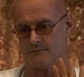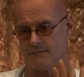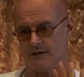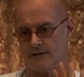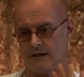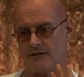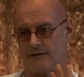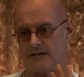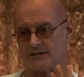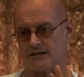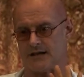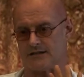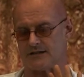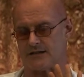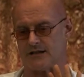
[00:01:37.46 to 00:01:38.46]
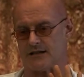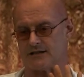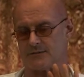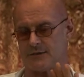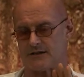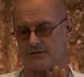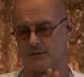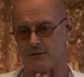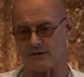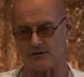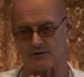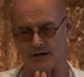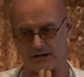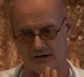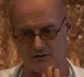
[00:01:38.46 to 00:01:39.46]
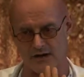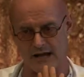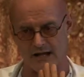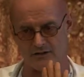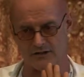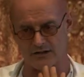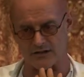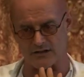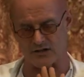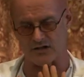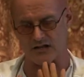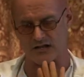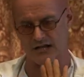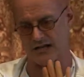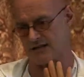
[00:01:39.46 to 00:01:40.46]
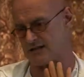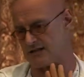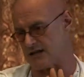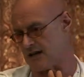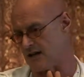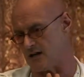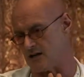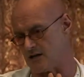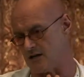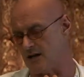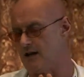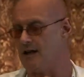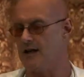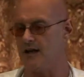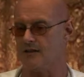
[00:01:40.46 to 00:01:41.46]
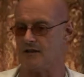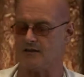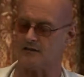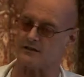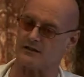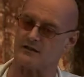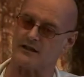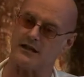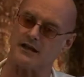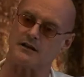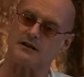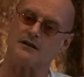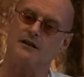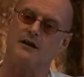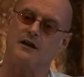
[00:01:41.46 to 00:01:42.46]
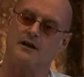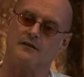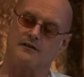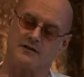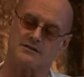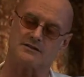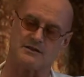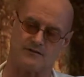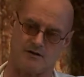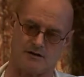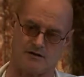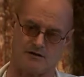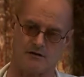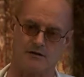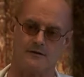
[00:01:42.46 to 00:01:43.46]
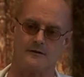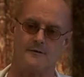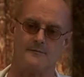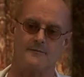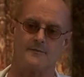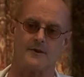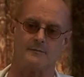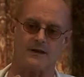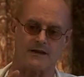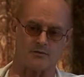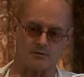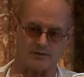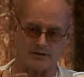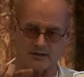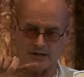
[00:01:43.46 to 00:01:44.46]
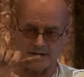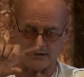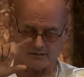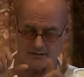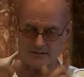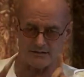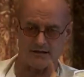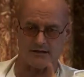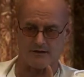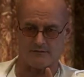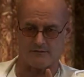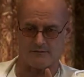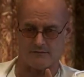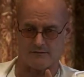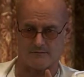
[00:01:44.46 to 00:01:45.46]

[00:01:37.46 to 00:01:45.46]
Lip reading: in these kinds of things, because we want to try to ground certain things there that you can then, first of all, make real in yourself